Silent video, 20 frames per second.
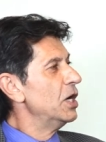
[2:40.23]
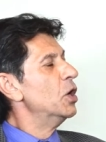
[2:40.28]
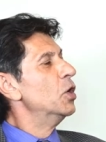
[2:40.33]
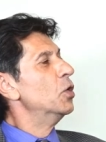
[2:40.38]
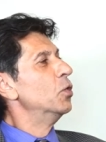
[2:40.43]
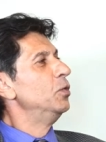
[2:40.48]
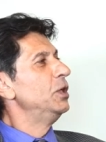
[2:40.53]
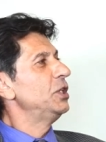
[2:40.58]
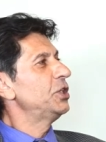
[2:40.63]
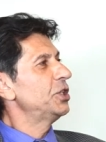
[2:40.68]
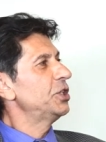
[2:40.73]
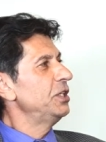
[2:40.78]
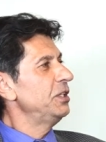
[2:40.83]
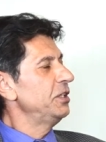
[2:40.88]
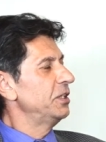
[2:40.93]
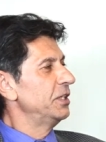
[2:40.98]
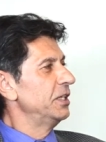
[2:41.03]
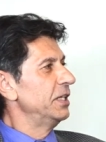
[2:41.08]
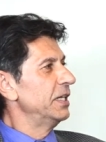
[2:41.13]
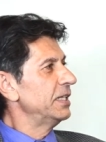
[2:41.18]
which in
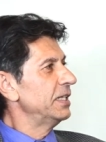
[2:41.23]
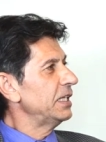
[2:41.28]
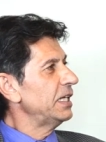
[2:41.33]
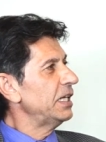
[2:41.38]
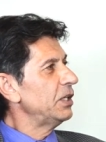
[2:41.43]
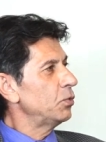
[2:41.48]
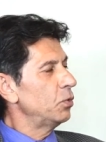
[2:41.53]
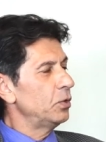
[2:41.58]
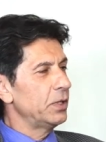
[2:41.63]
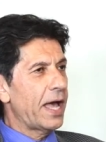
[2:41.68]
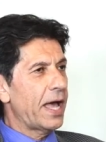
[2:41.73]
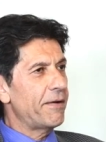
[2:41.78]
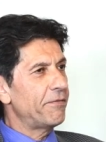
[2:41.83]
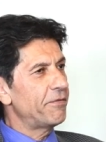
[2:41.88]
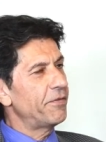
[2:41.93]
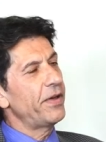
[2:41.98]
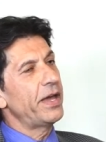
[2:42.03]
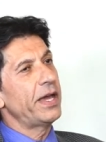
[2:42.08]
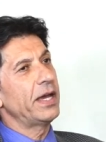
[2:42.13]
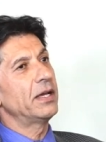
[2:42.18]
turn it would
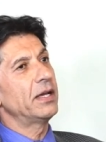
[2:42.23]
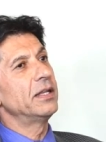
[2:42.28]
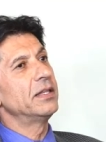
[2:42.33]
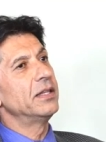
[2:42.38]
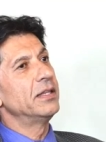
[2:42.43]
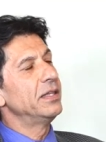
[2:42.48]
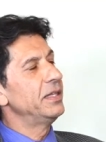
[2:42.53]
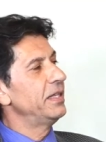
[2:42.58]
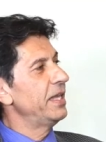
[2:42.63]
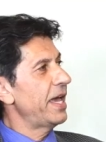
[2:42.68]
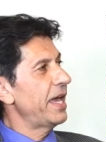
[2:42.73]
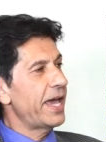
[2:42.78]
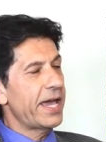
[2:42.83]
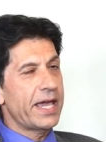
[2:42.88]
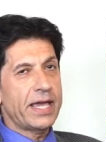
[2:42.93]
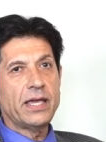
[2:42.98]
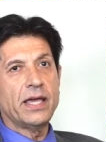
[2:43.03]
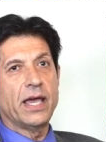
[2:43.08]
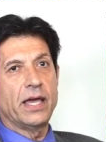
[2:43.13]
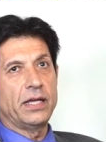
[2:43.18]
affect
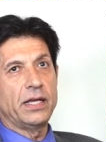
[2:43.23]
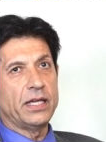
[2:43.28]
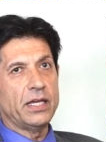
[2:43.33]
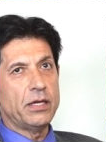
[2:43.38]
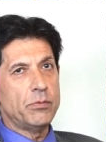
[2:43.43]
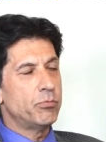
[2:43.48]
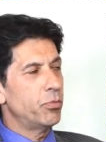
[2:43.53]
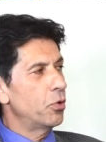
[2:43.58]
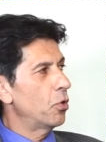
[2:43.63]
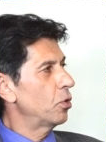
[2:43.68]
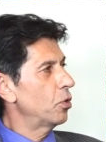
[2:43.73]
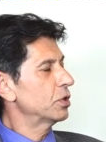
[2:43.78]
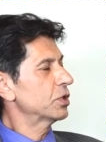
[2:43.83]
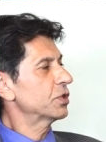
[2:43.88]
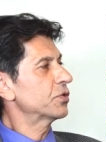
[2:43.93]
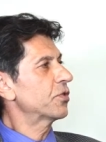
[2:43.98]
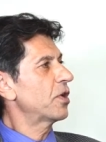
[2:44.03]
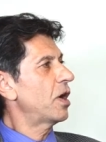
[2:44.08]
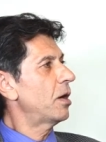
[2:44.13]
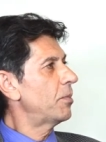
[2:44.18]
their imports
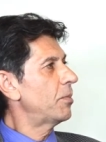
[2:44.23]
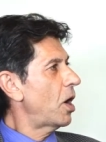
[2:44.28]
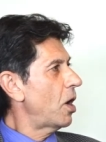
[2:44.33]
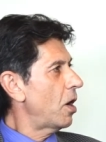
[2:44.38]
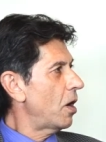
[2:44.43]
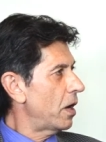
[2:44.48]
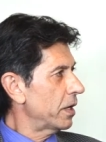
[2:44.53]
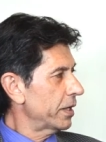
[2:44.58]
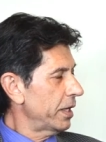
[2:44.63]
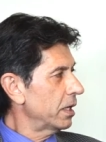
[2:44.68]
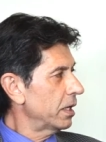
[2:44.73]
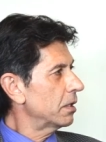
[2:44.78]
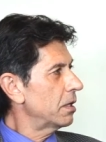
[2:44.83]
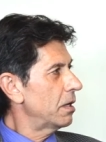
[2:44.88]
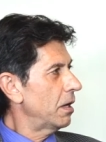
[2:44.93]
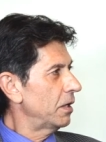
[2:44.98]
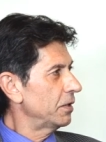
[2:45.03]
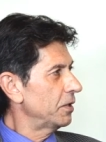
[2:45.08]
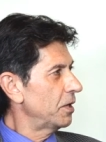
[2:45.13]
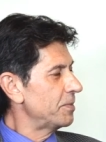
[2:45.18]
from our
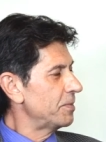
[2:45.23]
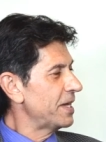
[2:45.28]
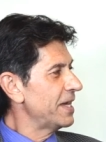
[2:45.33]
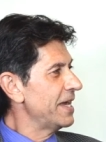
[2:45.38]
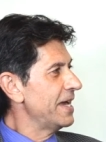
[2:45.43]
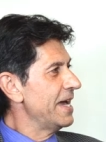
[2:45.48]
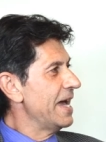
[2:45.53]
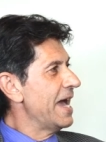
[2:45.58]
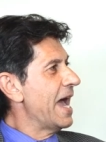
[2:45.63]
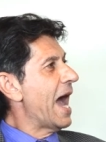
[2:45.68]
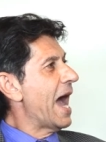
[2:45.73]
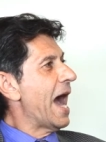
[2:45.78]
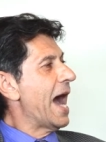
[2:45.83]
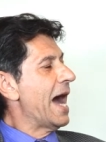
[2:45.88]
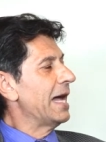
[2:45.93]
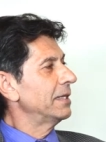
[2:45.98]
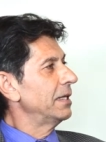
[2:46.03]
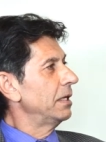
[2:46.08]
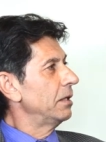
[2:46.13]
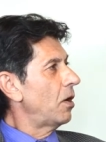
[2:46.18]
economy
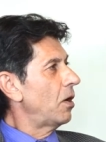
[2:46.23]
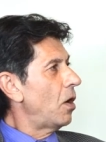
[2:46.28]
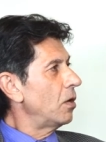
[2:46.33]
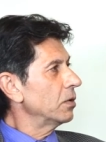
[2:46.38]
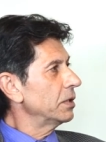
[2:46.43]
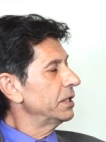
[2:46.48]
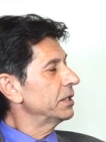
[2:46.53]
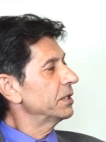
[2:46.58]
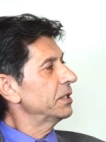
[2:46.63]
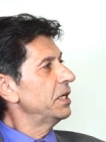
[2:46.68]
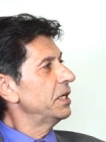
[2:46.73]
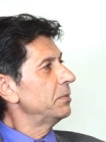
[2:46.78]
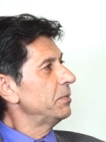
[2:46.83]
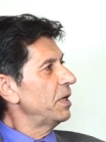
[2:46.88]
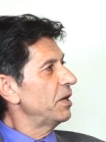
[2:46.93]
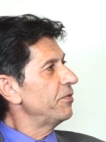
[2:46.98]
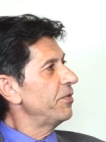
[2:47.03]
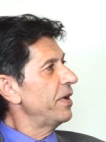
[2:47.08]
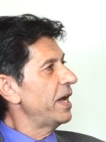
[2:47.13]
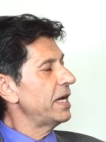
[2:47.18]
and the longer term
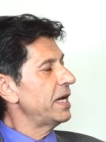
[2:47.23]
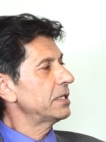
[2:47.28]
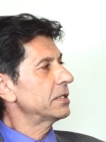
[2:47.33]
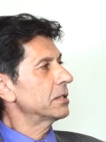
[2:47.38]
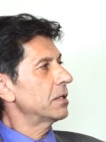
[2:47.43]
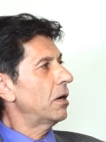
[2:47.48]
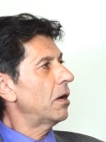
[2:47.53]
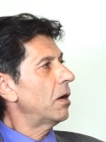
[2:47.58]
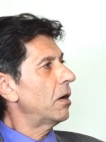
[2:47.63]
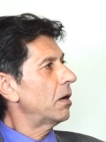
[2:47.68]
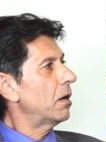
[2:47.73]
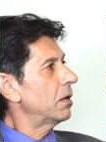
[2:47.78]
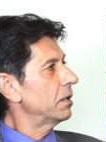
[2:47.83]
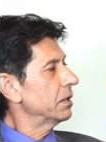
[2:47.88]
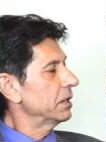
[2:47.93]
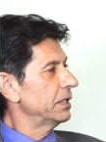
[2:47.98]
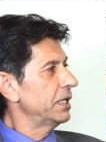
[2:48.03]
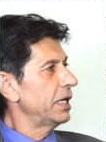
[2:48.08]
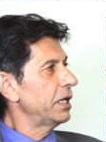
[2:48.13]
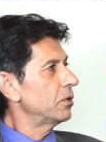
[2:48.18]
effects are
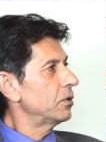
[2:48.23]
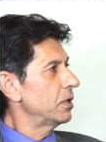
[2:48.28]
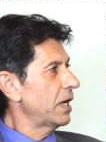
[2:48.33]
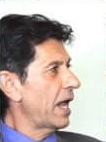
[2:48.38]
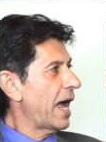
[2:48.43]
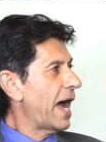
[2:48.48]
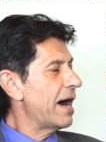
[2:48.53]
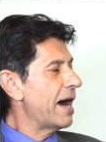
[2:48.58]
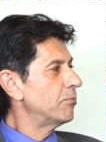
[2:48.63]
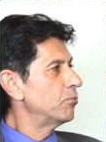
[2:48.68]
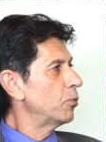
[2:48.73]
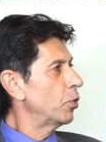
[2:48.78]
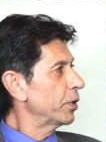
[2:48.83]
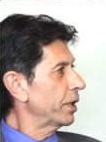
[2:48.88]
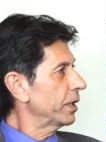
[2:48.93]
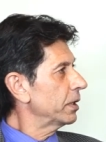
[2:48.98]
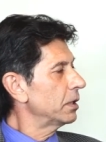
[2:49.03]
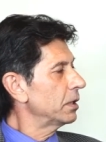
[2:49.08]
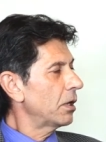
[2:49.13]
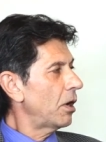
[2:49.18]
they're going to have more
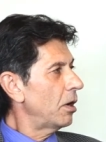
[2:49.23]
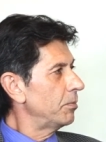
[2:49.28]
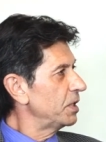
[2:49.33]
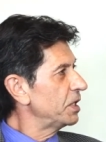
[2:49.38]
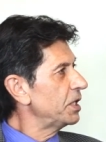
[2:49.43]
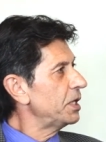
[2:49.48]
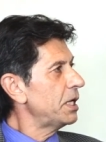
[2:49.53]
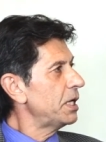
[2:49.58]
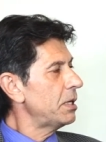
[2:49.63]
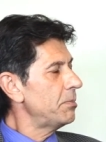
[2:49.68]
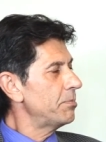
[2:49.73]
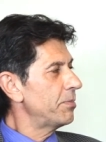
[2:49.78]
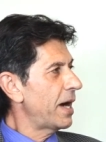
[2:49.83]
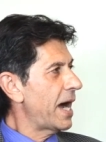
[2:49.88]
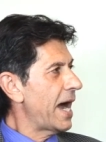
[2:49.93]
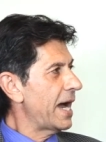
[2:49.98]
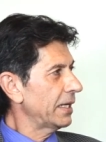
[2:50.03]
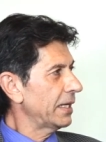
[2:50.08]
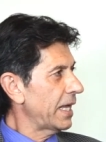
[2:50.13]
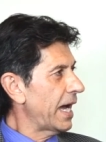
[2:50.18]
economic impact